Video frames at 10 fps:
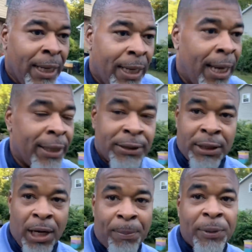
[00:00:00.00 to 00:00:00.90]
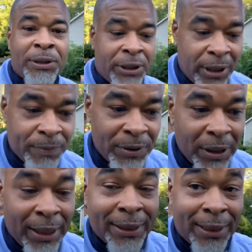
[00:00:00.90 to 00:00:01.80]
And it's a couple of tips
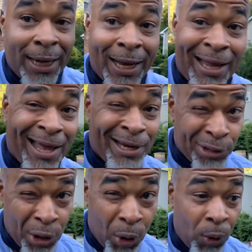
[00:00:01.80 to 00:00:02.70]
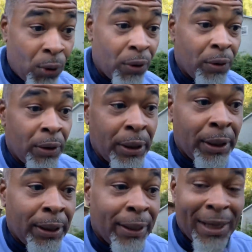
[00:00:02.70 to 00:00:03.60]
that I know
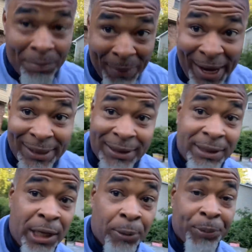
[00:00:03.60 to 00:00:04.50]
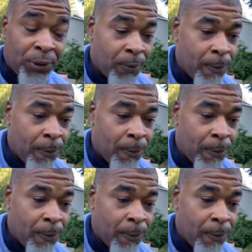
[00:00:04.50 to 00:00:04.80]
that may just help you.